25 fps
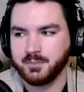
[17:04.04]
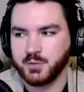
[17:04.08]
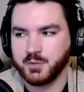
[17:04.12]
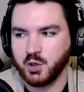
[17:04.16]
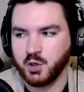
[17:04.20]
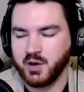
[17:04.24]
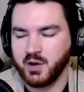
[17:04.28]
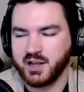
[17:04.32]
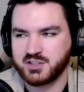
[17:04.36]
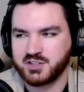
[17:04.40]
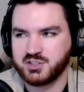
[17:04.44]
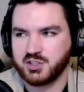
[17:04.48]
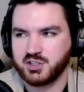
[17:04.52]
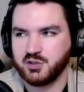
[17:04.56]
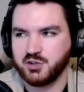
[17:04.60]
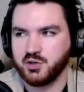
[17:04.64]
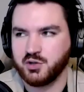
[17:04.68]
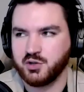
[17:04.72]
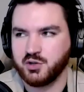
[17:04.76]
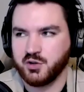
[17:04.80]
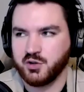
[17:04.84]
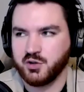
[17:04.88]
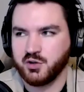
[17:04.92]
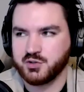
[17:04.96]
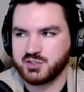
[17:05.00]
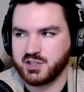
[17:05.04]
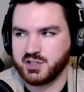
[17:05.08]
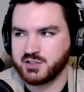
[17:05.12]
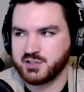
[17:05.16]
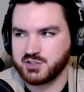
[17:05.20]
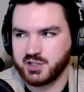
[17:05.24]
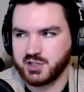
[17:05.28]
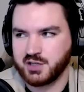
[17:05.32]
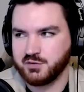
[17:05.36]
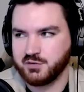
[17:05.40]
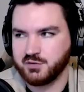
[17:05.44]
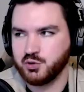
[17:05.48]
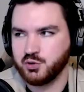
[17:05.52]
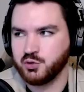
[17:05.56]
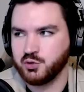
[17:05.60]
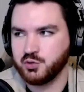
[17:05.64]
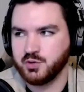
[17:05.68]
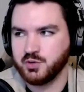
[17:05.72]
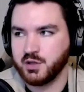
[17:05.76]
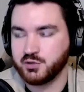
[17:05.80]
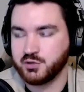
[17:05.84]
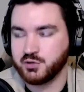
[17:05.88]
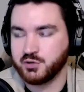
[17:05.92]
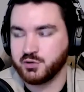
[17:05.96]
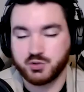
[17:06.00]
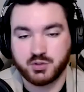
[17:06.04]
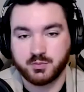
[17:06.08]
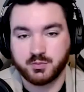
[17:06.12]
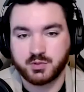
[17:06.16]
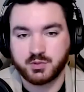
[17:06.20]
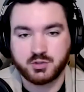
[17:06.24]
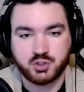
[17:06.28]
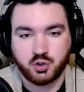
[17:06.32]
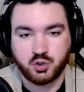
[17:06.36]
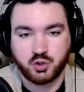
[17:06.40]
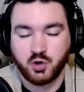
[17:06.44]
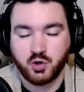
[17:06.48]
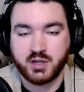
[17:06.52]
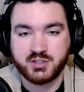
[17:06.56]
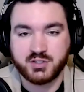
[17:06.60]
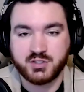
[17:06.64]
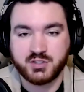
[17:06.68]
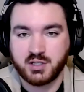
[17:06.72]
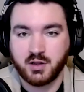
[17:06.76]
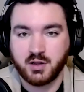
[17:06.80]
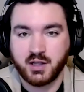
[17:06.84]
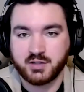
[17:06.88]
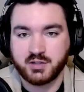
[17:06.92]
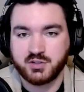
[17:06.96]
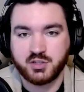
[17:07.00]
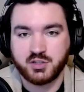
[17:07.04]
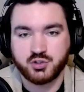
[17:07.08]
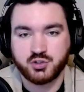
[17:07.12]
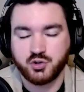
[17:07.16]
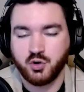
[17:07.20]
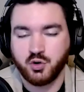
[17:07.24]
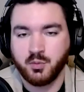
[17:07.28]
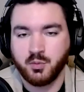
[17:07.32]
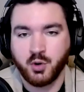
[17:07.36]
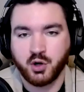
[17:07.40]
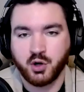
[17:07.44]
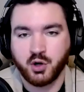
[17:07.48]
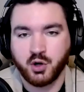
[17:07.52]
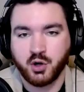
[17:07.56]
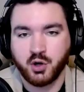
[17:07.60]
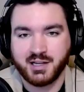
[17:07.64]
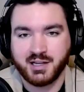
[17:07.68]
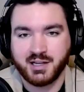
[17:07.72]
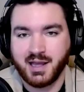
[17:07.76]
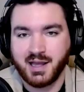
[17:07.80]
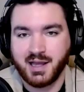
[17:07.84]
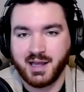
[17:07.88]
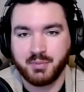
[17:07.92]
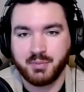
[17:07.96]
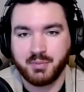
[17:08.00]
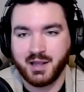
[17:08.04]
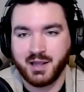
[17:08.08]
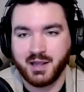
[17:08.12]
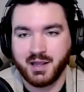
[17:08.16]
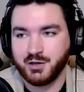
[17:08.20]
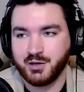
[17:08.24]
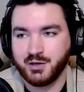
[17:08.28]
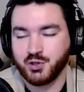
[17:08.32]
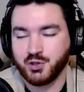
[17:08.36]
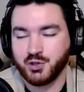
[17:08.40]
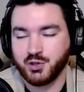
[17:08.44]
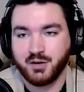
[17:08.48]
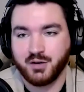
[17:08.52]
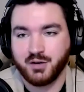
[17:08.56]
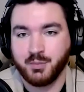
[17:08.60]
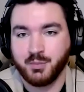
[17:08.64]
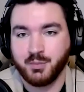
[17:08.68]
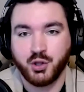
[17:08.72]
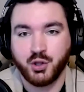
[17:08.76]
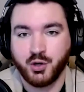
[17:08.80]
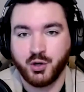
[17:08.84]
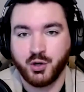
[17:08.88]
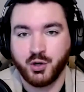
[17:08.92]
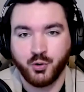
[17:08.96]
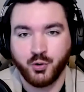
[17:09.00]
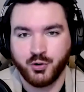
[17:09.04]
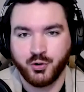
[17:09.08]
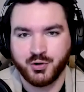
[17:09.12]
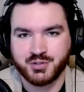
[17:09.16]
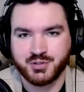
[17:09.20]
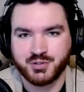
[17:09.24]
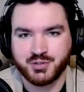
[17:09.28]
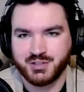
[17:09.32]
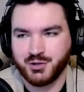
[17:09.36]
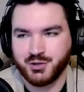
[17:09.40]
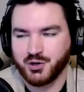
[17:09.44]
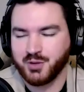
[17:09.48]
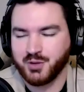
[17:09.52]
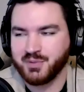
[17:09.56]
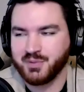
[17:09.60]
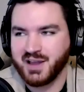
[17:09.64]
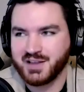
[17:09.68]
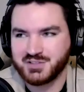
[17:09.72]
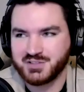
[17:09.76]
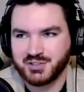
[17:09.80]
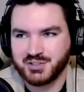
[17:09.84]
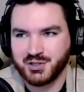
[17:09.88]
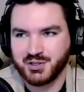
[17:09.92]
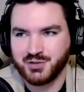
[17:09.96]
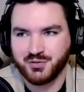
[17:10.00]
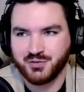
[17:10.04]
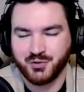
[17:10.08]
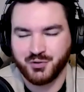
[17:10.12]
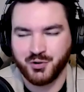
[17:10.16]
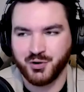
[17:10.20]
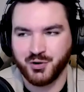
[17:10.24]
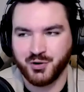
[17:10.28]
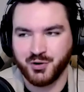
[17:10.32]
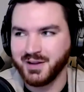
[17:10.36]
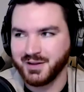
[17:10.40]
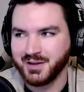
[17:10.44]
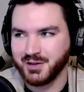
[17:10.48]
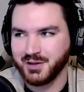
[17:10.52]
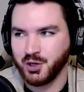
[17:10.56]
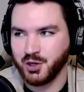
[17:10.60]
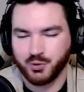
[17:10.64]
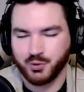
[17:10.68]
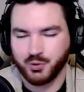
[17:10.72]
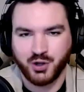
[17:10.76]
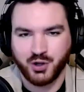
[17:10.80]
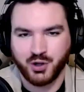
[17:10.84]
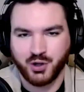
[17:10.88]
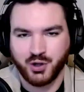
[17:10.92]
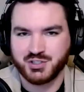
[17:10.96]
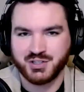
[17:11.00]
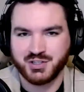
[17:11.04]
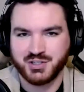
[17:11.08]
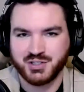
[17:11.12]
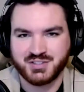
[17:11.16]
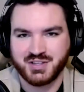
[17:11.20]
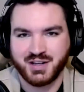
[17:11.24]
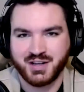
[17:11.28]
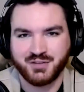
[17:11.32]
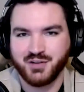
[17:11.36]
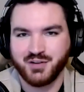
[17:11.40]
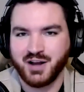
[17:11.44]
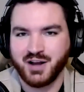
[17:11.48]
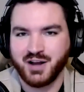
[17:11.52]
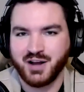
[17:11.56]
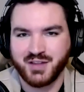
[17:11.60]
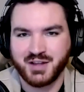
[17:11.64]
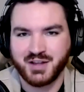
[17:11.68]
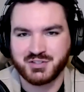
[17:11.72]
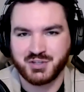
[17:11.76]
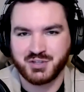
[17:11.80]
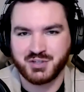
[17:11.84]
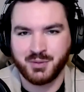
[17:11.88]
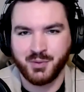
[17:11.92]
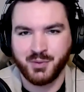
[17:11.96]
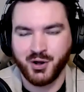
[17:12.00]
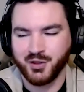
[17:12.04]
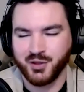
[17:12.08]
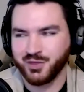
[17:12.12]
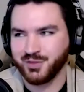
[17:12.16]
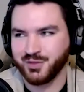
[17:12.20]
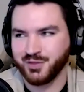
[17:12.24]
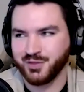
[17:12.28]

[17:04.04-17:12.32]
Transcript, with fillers: you know, execute on those things. Like if you, like do some crazy like digital marketing campaign, you get a million orders and your capacity for, you know, production is like five thousand a month.